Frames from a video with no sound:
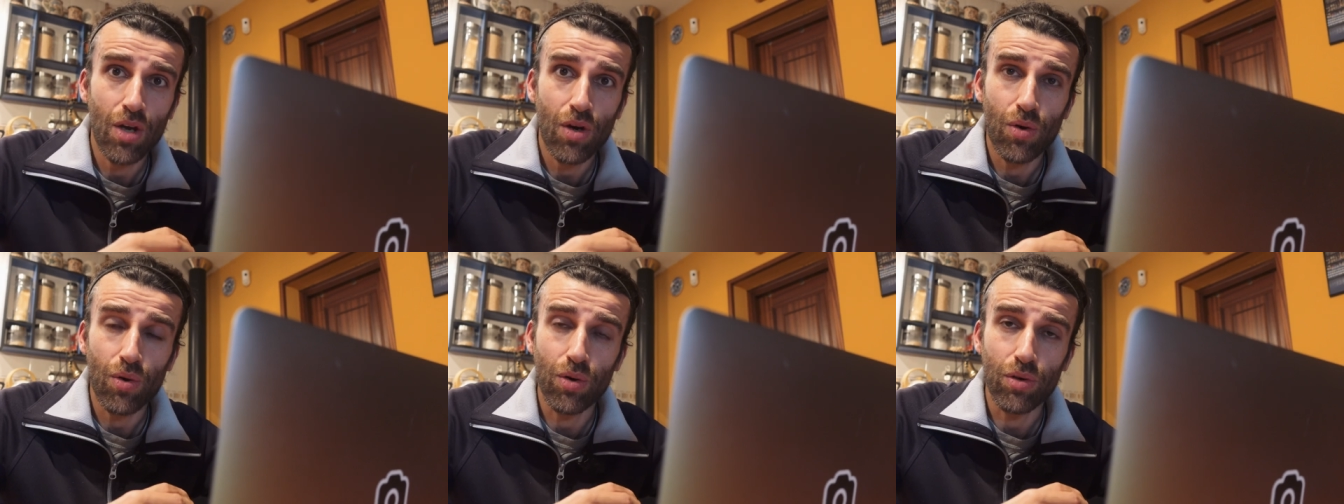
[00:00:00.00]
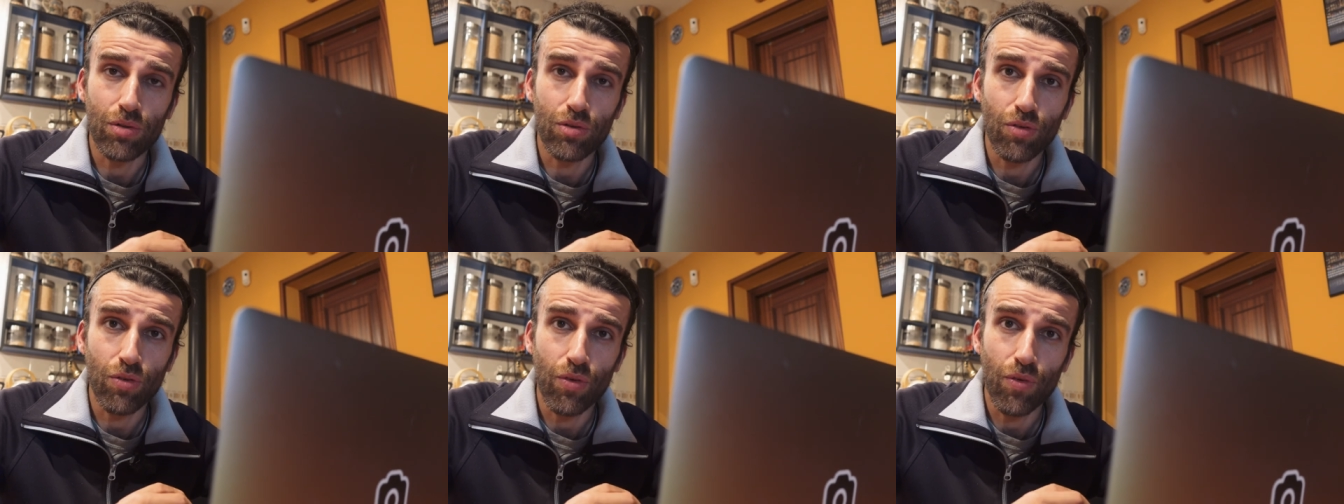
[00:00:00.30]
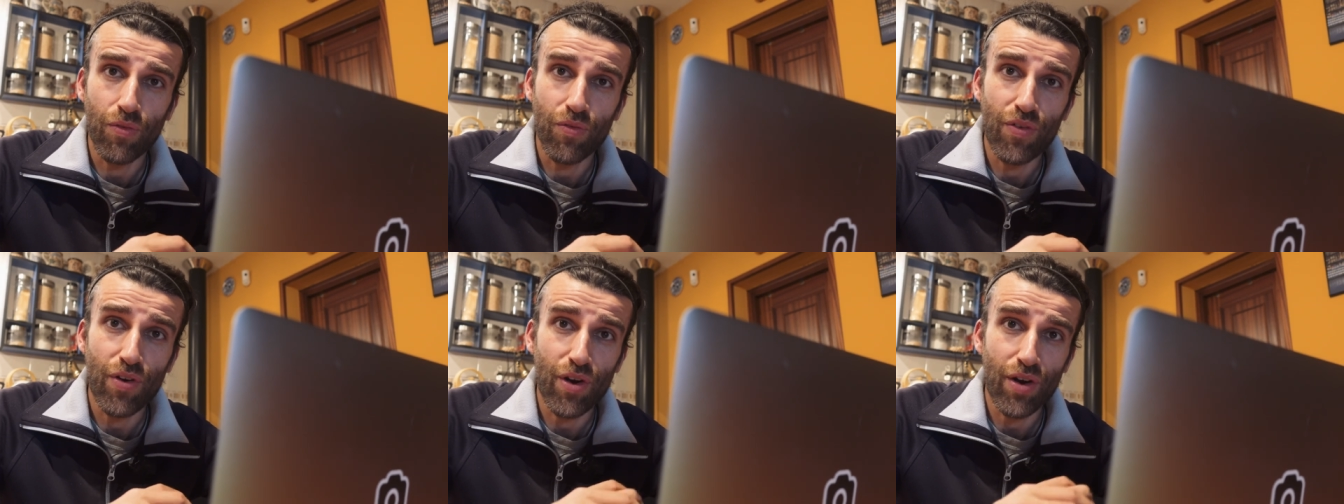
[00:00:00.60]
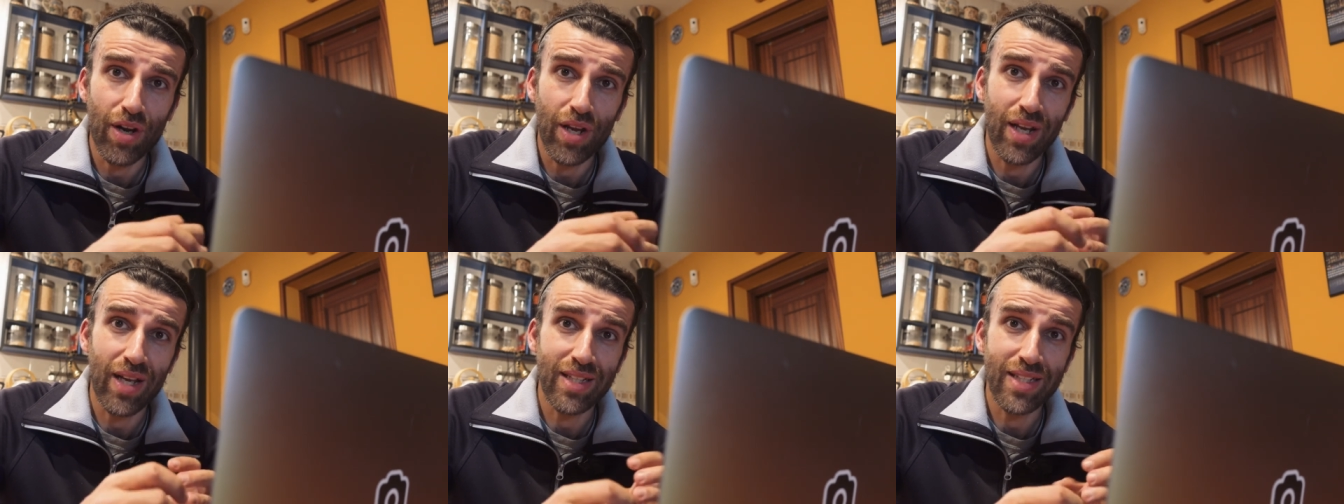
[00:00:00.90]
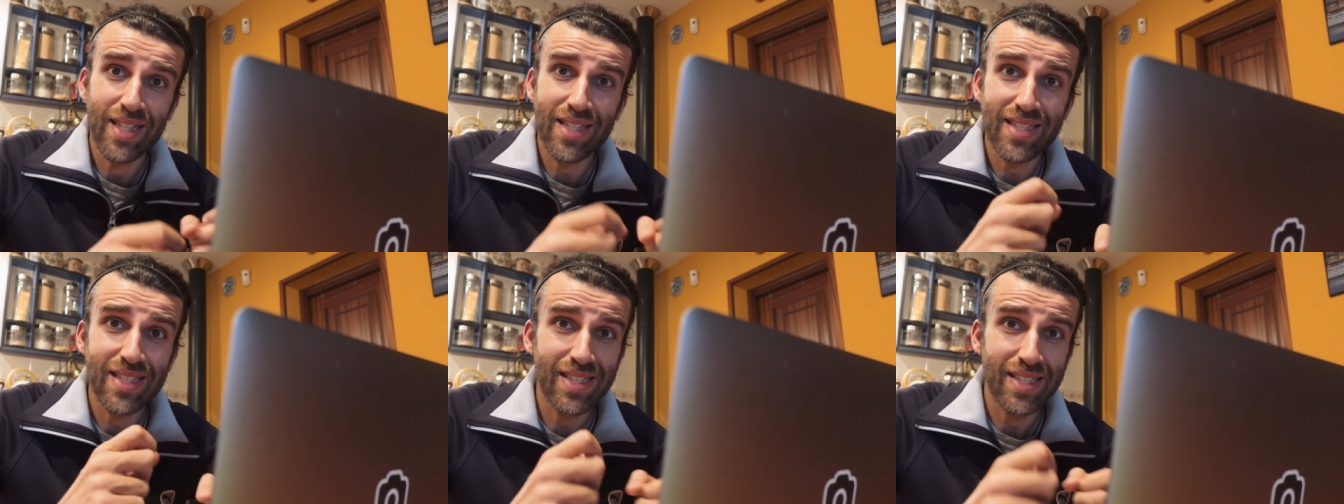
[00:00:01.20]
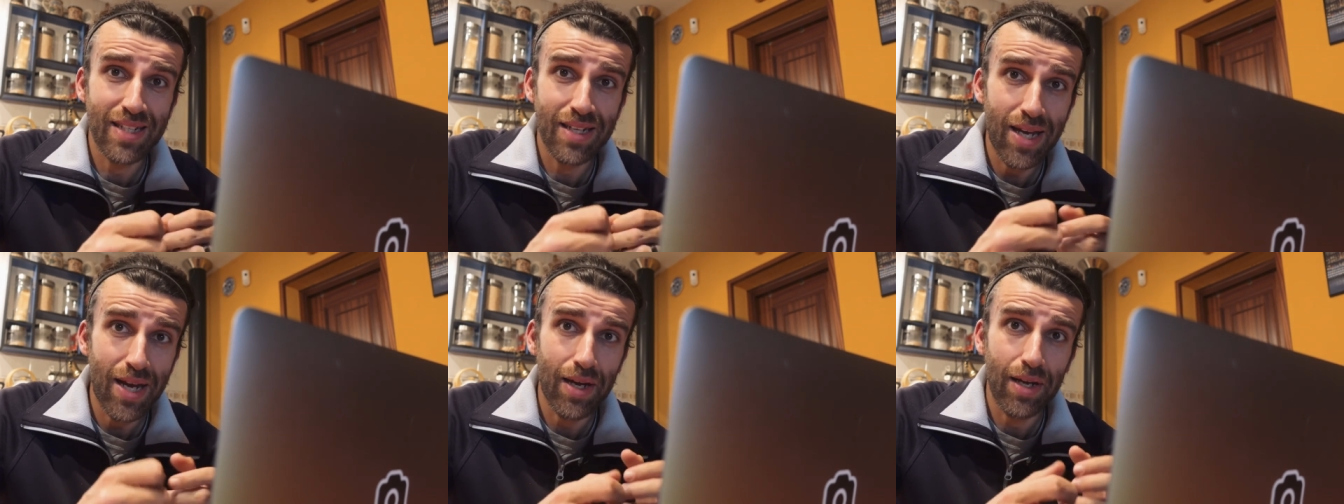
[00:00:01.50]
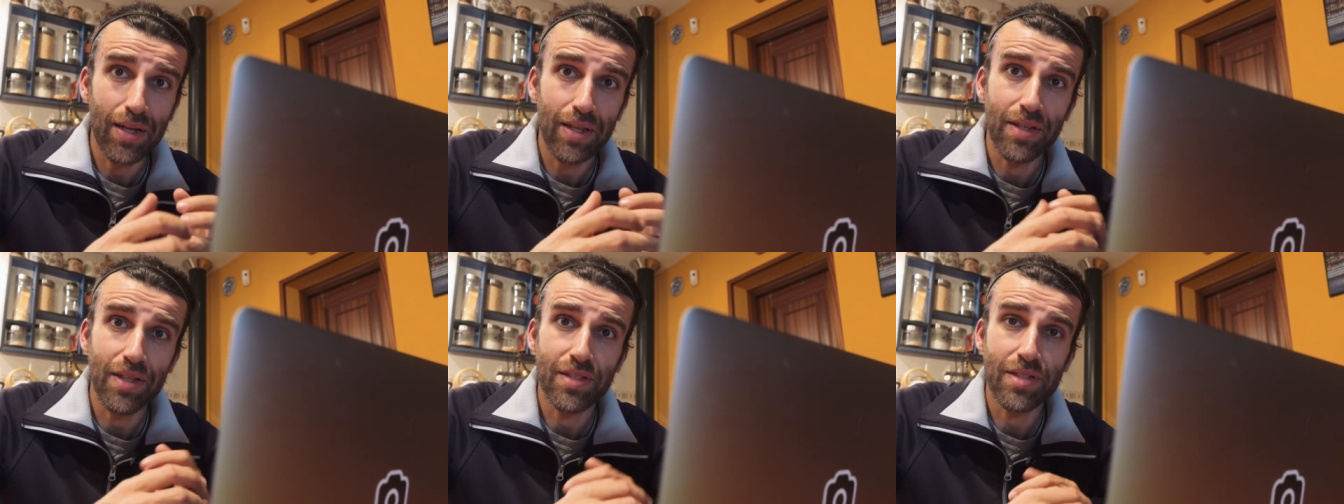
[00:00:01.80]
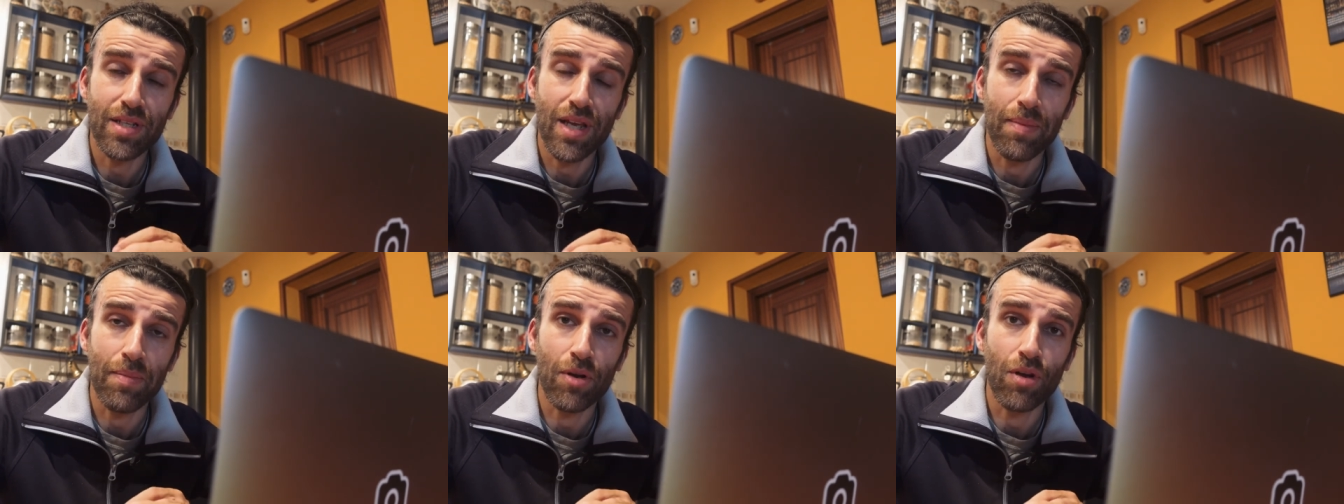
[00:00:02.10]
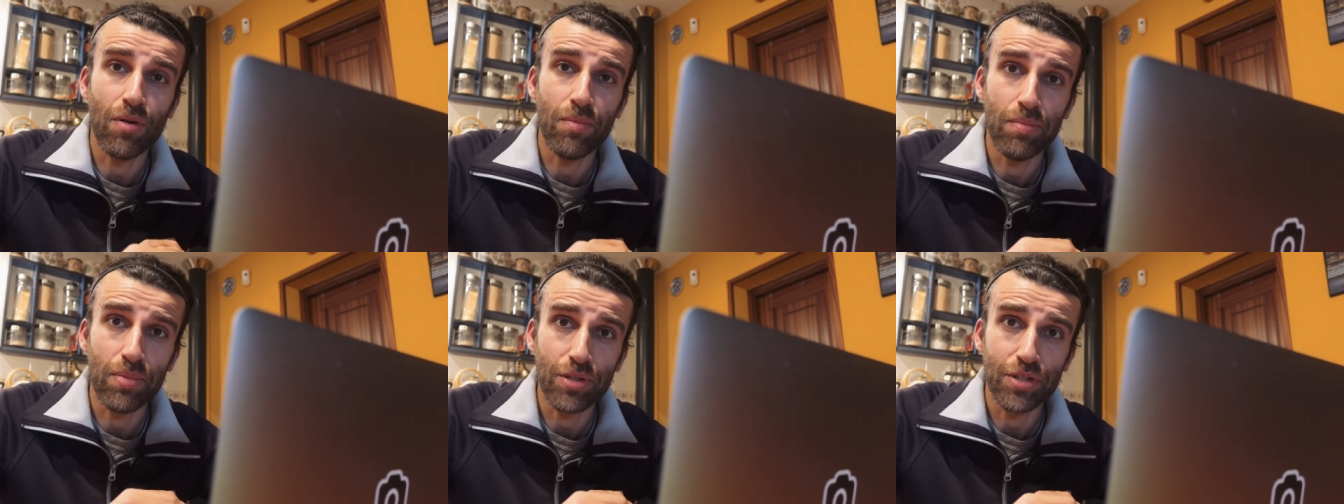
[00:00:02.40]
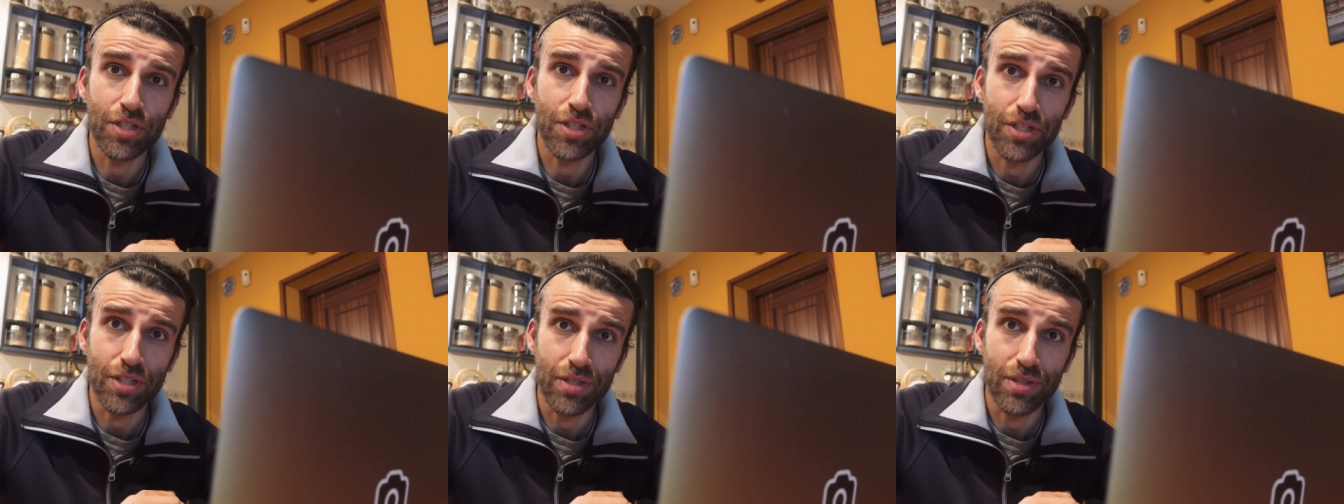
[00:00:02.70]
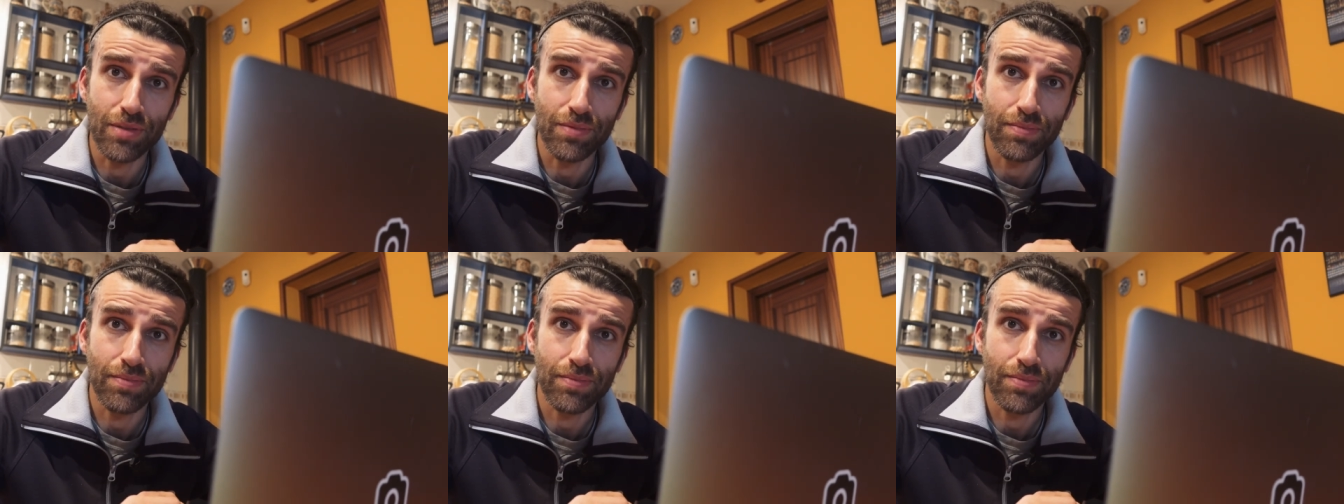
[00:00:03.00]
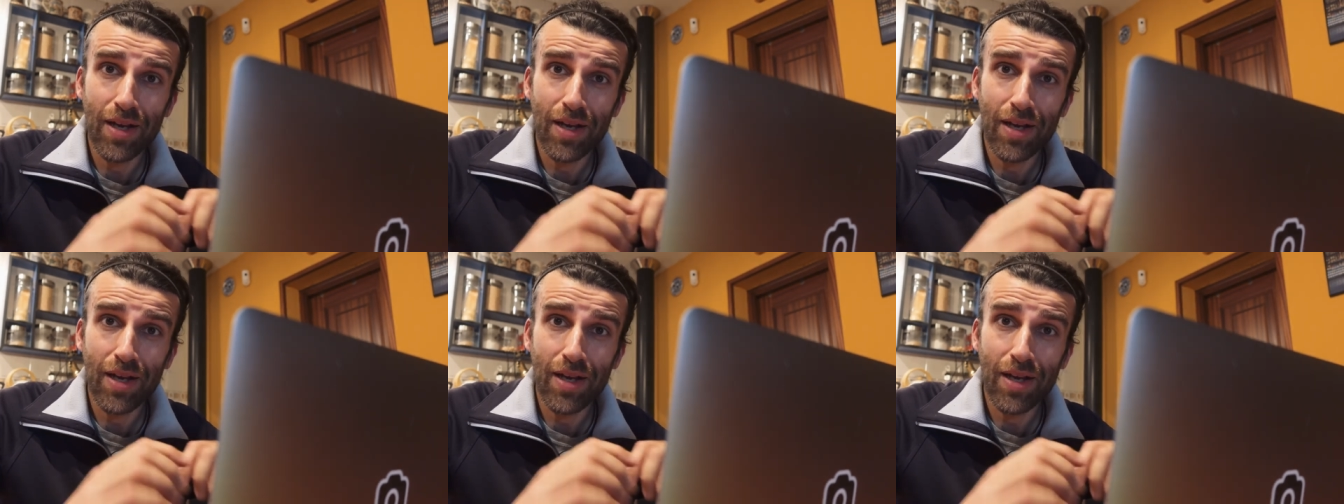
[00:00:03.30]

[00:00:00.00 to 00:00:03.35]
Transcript: or to vary just slightly the same composition.